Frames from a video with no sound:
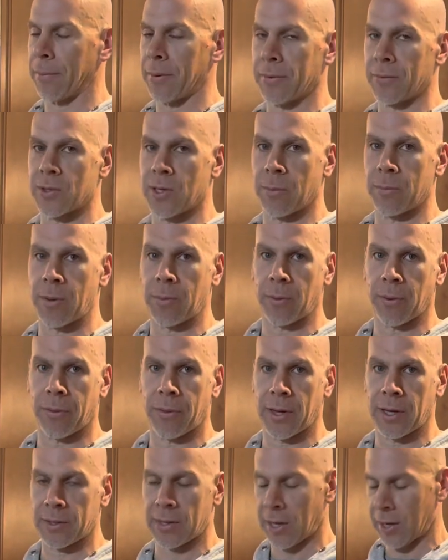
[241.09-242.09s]
I mean, some people
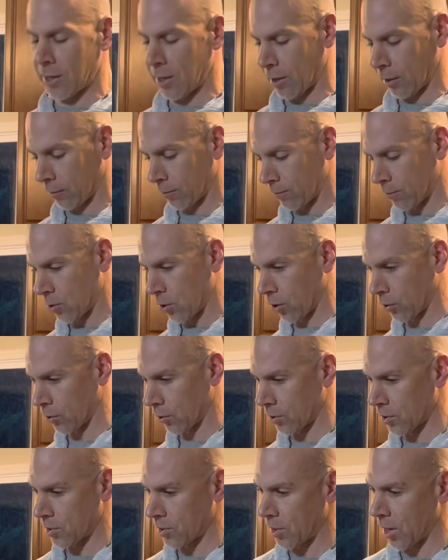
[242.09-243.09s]
think they need to cook
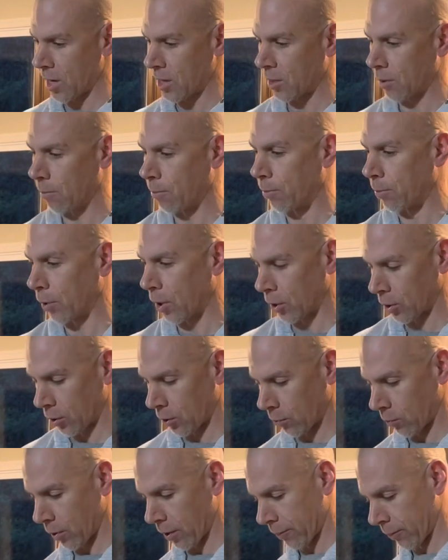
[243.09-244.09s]
their steak in butter
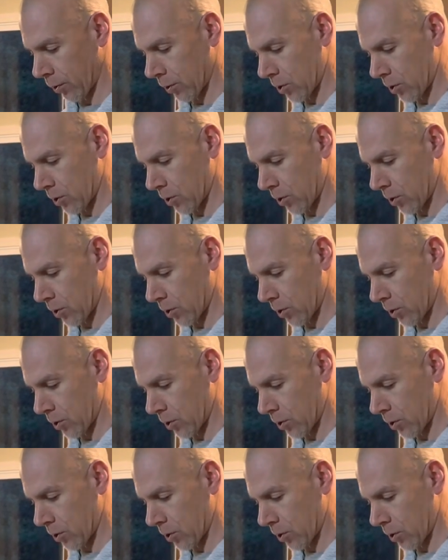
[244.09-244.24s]
or whatever.